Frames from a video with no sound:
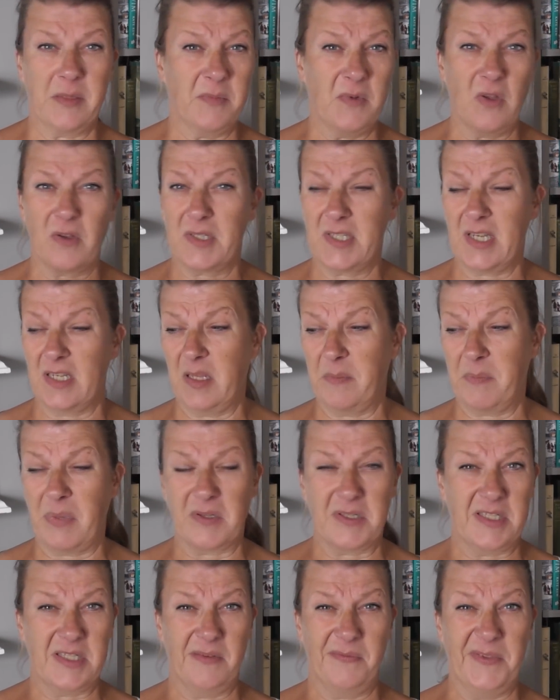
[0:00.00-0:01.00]
I'm not saying that
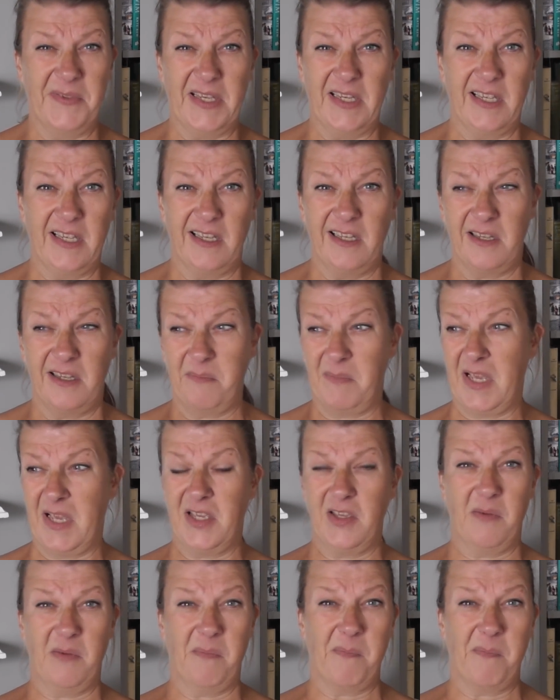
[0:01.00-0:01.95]
positive thinking can make